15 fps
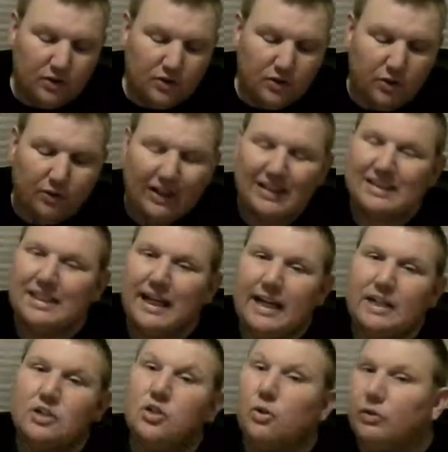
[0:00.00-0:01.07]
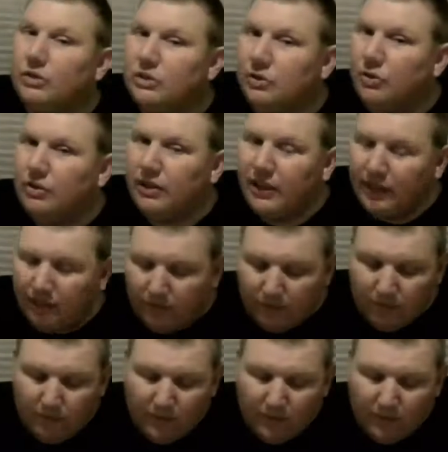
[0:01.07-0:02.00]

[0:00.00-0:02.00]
2008, Tony Stewart did it.